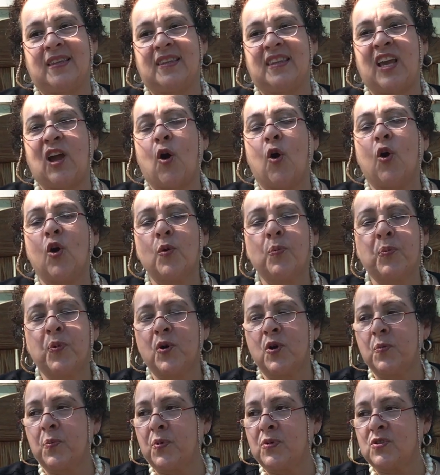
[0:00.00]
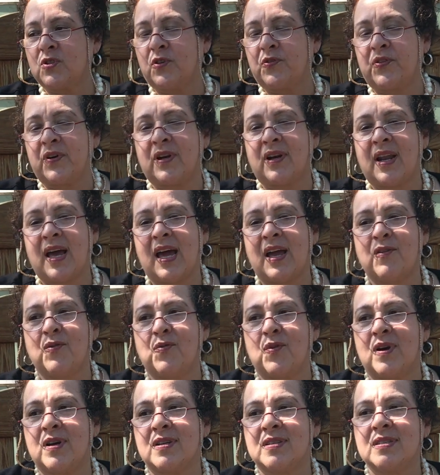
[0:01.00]
the whole purpose of her life
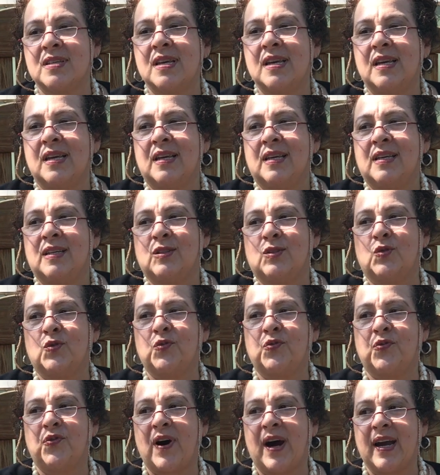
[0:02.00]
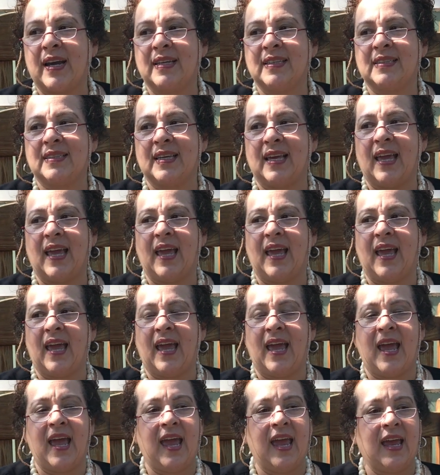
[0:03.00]
was to fight
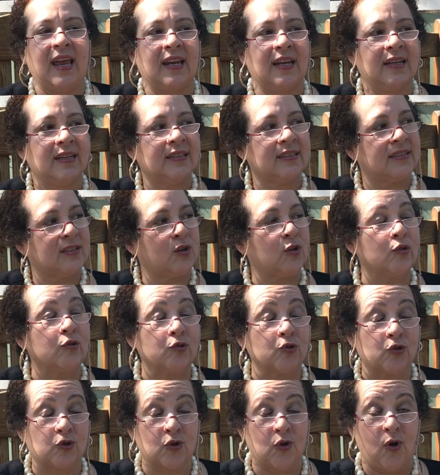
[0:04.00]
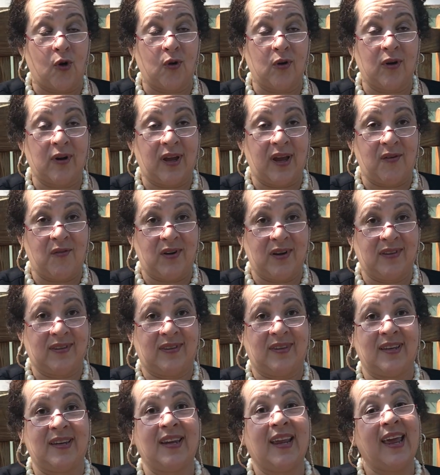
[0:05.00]
and control
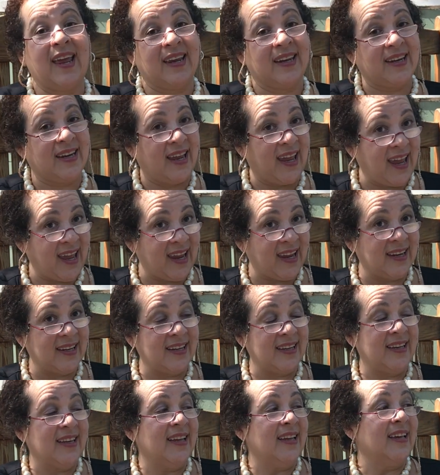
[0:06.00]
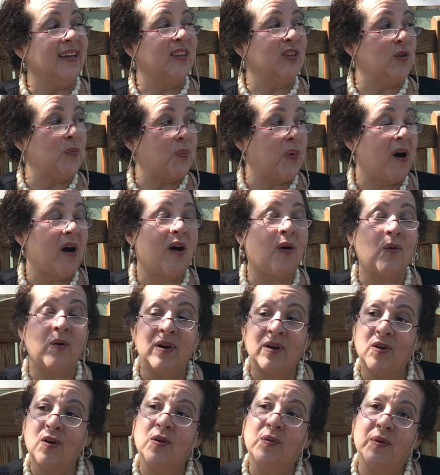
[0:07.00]
everything and gain the
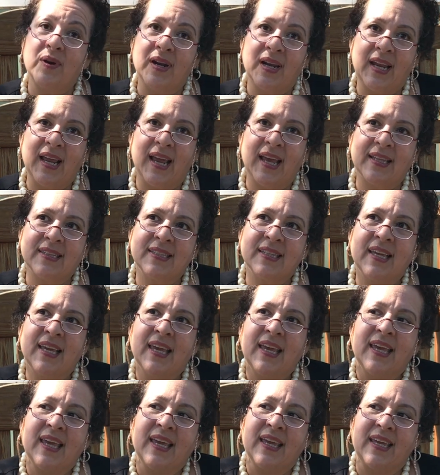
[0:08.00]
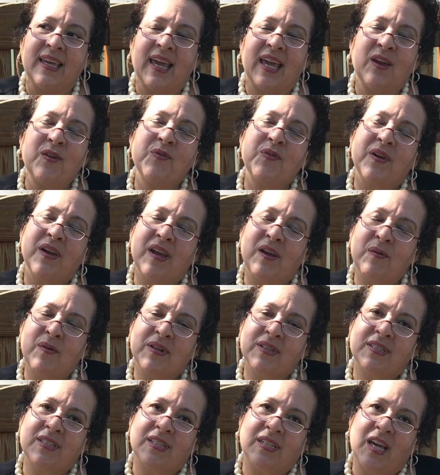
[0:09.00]
power over land, gave
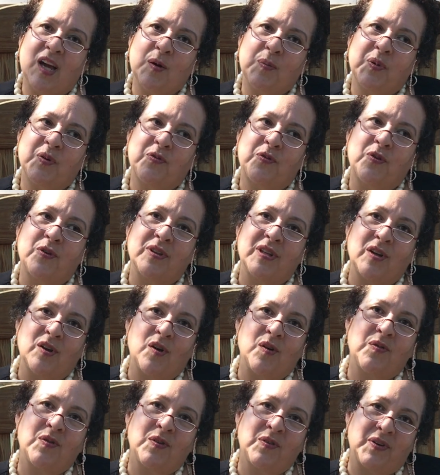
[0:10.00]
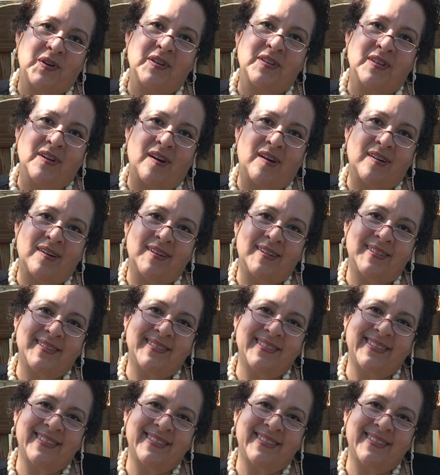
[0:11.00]
everything up for the love of her daughter.